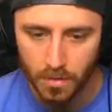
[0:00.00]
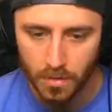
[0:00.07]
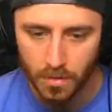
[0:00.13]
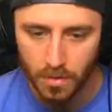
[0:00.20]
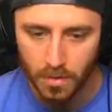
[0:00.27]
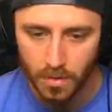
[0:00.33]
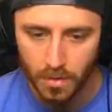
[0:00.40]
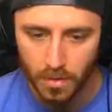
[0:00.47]

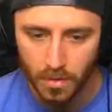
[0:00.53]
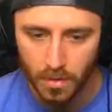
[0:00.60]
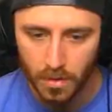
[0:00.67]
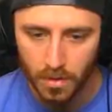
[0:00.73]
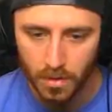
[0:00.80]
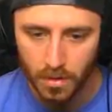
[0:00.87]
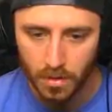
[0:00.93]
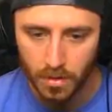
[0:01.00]
Uh,
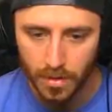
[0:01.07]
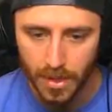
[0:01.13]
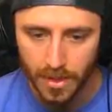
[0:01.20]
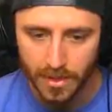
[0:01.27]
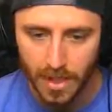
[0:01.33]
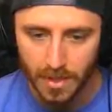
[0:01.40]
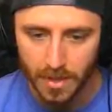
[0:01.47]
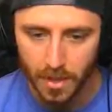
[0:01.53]
one's. Yeah, he's
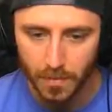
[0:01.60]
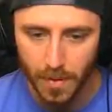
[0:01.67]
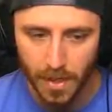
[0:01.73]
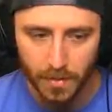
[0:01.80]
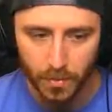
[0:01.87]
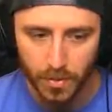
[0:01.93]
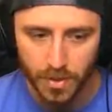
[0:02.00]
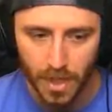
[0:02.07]
got the
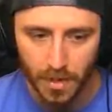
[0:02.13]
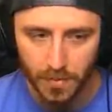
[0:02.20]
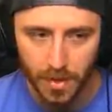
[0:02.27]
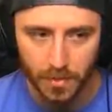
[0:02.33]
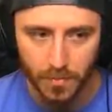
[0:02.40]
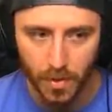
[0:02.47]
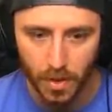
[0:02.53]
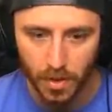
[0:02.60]
impeccable
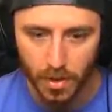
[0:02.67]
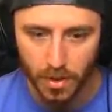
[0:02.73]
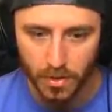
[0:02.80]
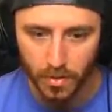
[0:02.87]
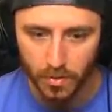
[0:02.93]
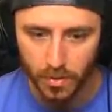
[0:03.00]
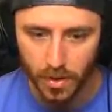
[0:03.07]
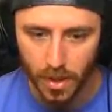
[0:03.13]
timing perk. I
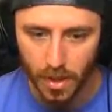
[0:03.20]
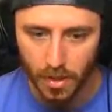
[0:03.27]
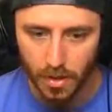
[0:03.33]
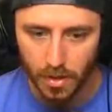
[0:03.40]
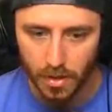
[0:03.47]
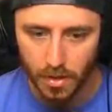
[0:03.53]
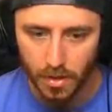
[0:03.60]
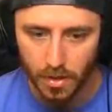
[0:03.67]
told you. I've that.
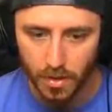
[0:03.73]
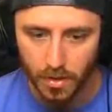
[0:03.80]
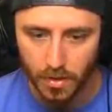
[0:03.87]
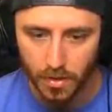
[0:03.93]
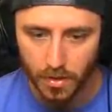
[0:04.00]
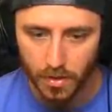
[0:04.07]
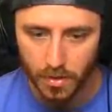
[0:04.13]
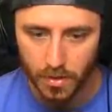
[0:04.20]
never seen. He's
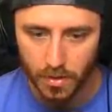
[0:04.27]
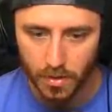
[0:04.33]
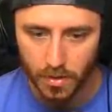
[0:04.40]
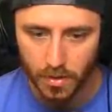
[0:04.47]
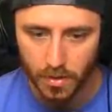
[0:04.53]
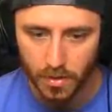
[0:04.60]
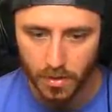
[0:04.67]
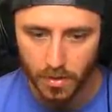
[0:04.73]
laying better.
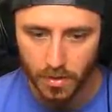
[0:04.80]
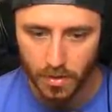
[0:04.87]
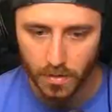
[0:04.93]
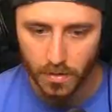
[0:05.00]
down.